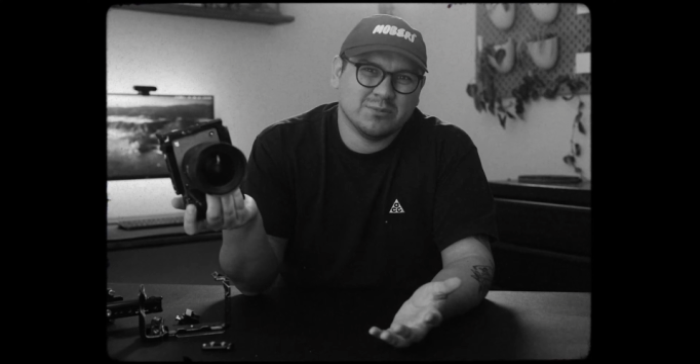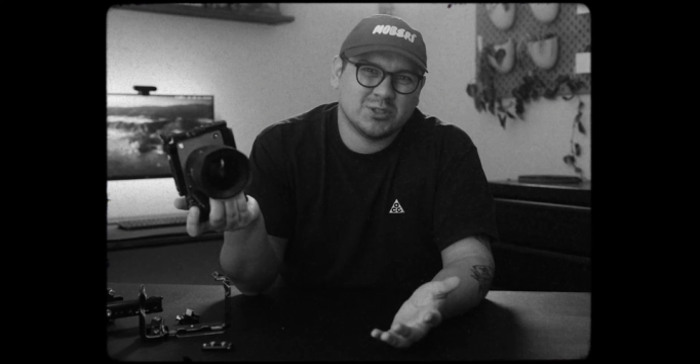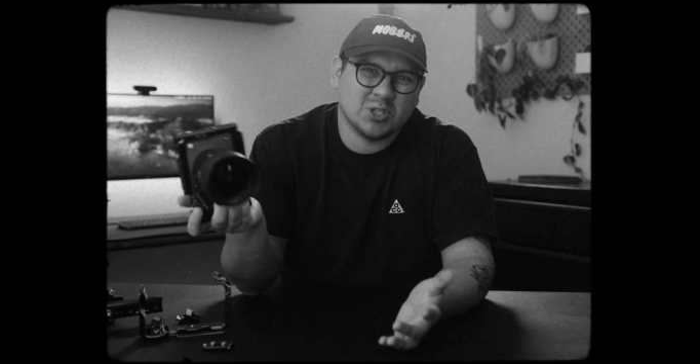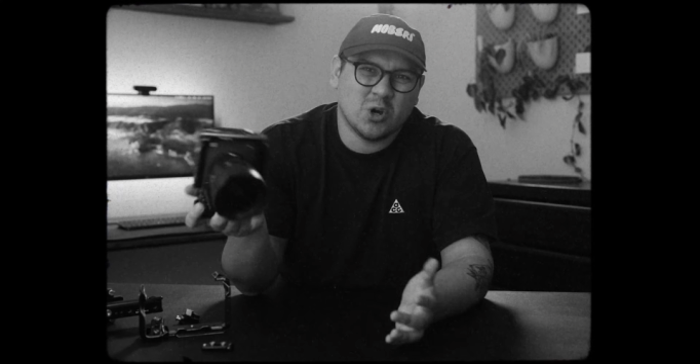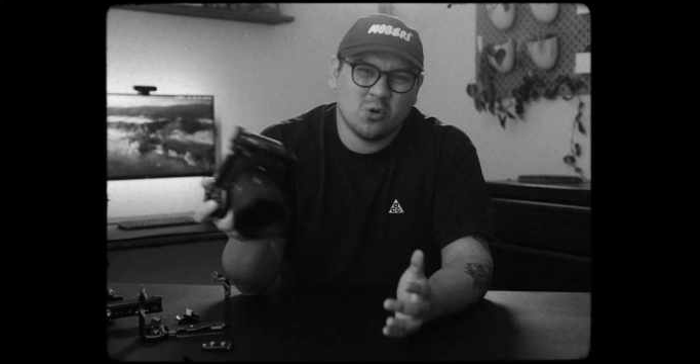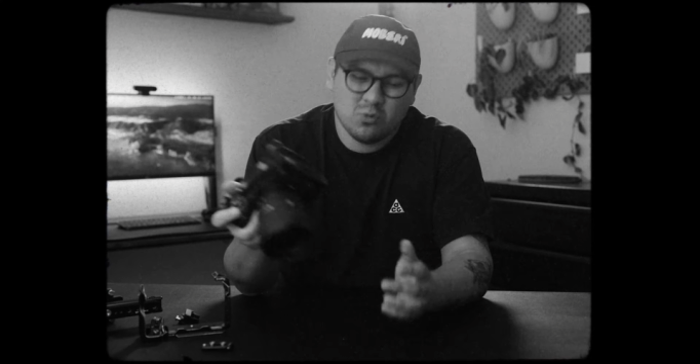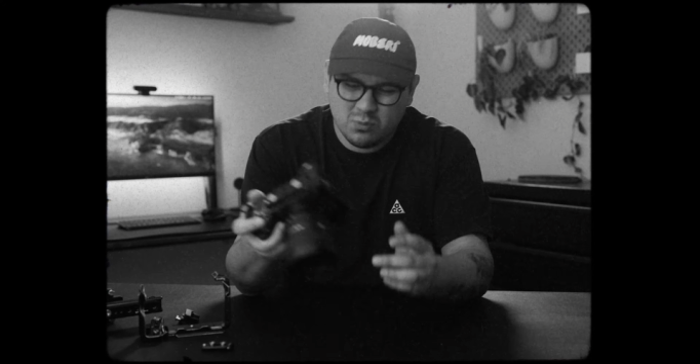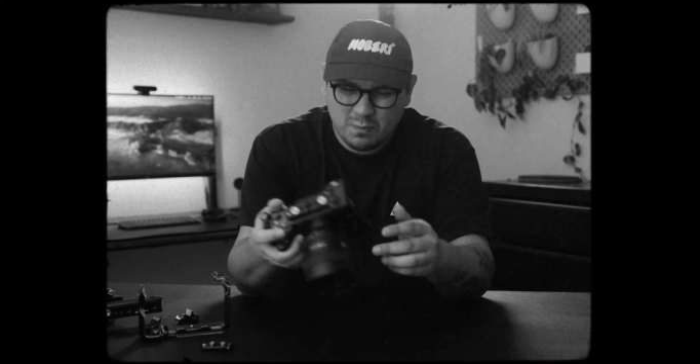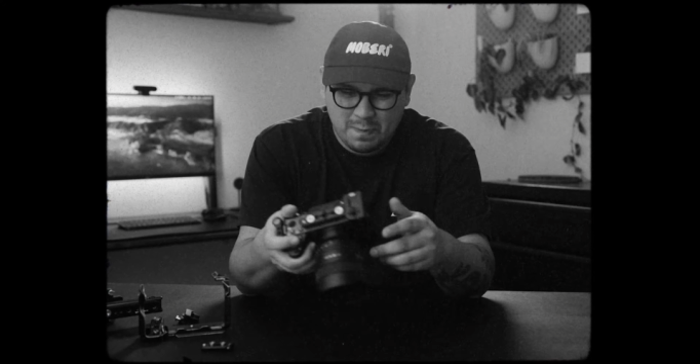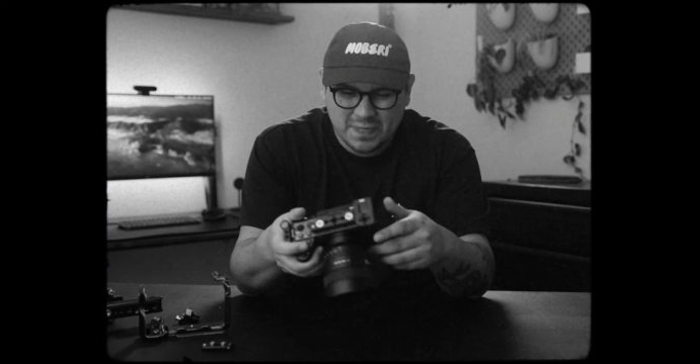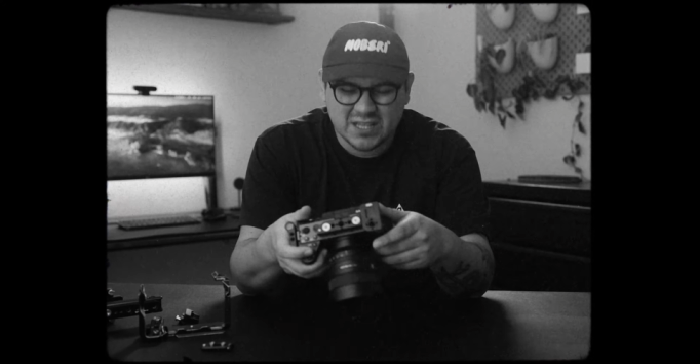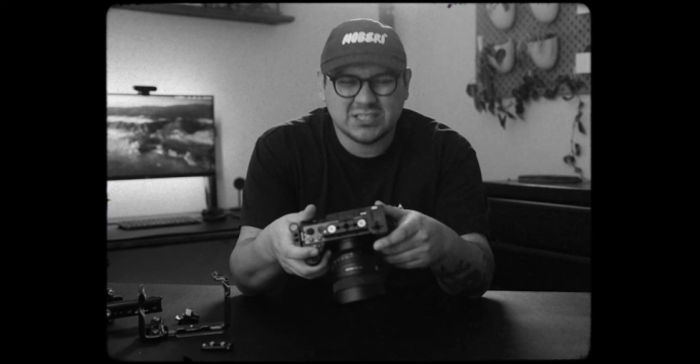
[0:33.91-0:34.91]
So
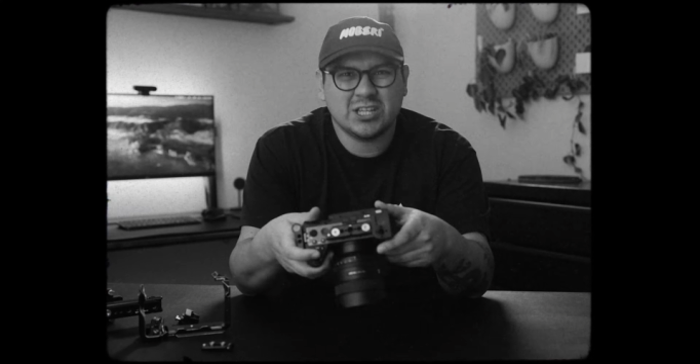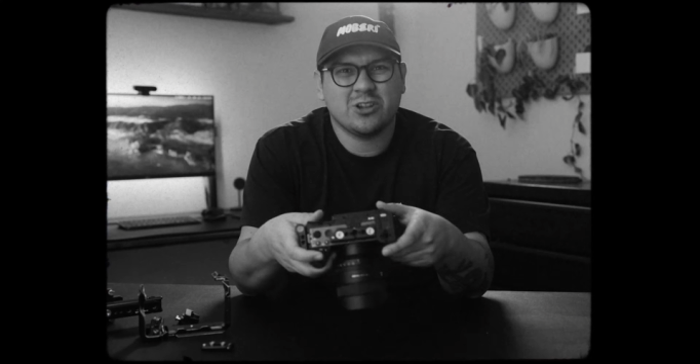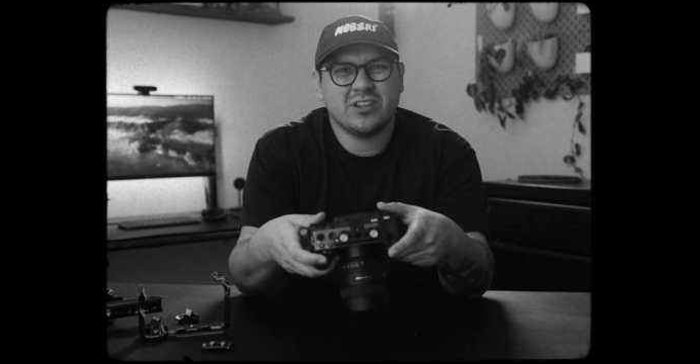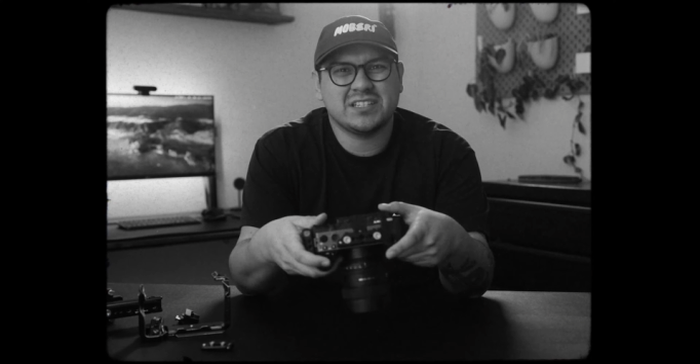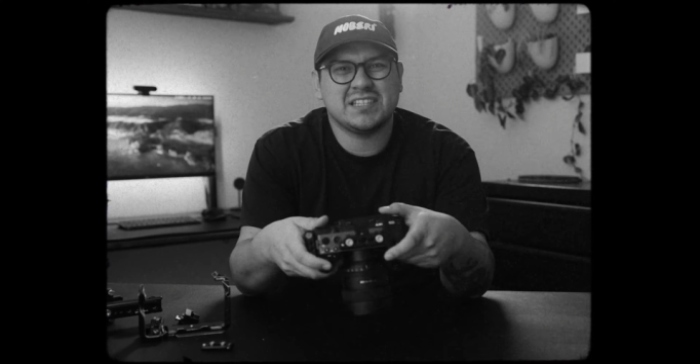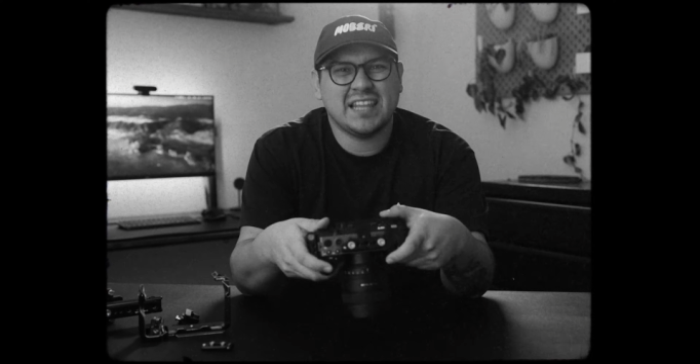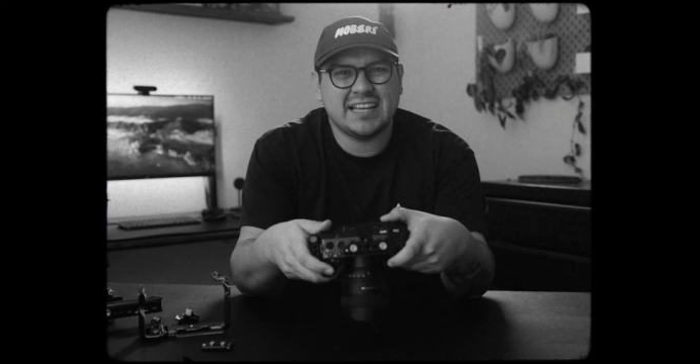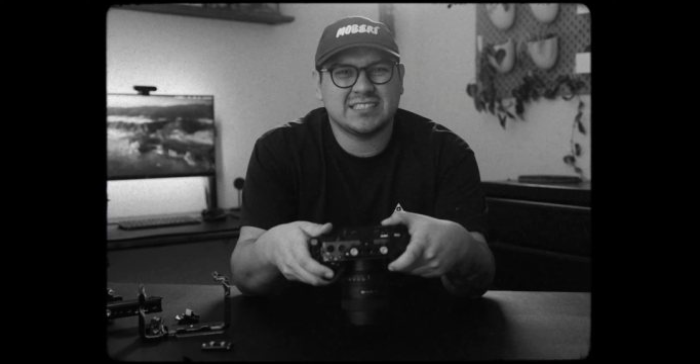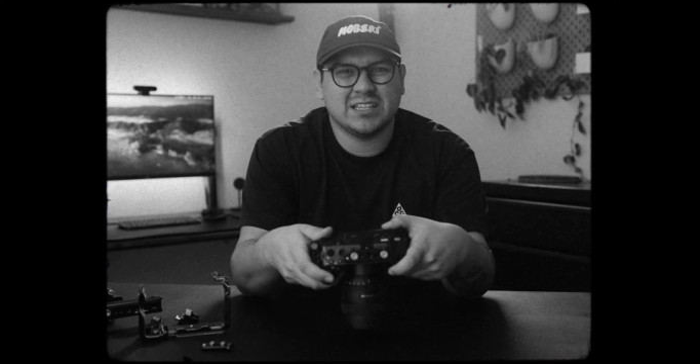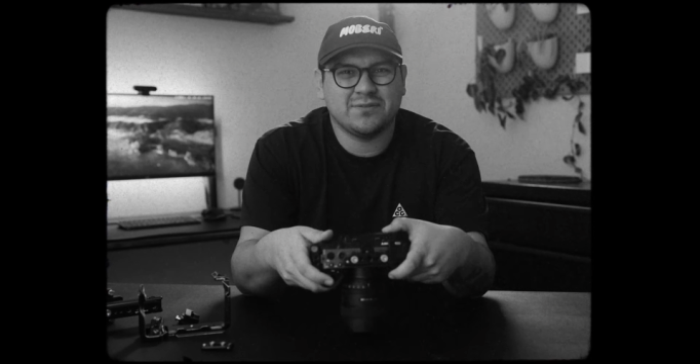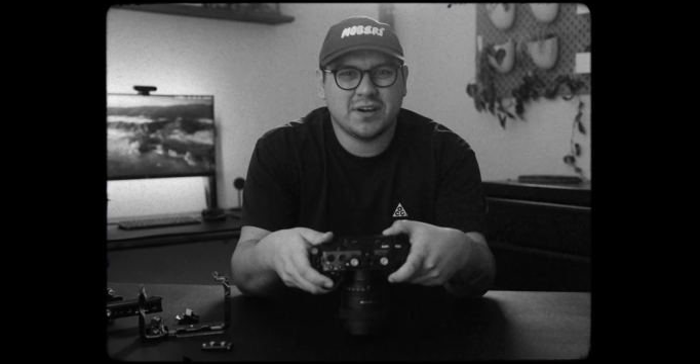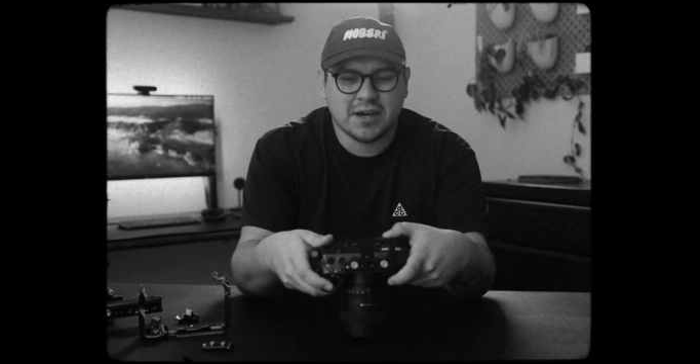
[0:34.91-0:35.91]
consider this less
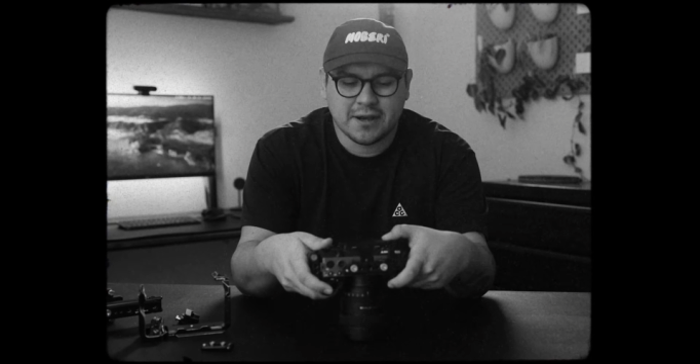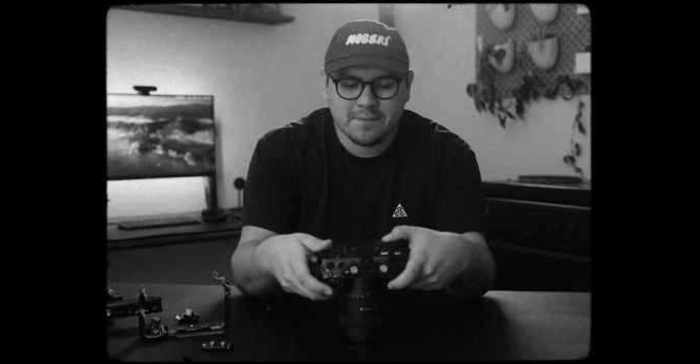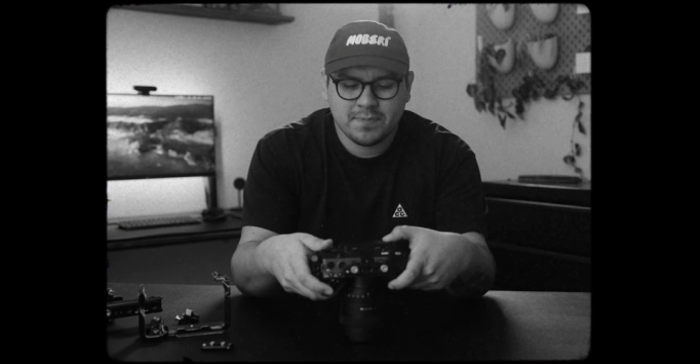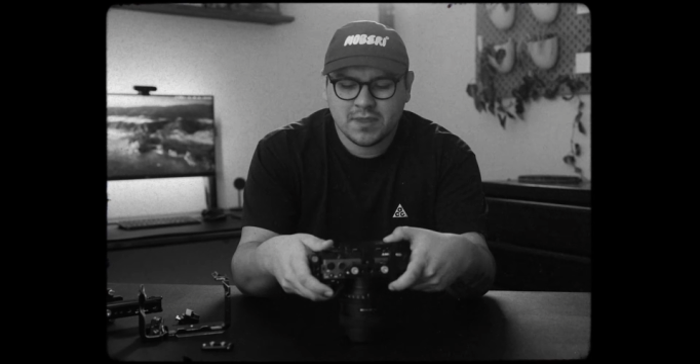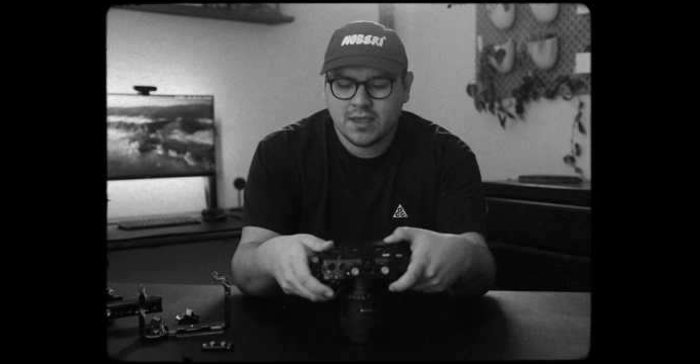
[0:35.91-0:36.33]
of a,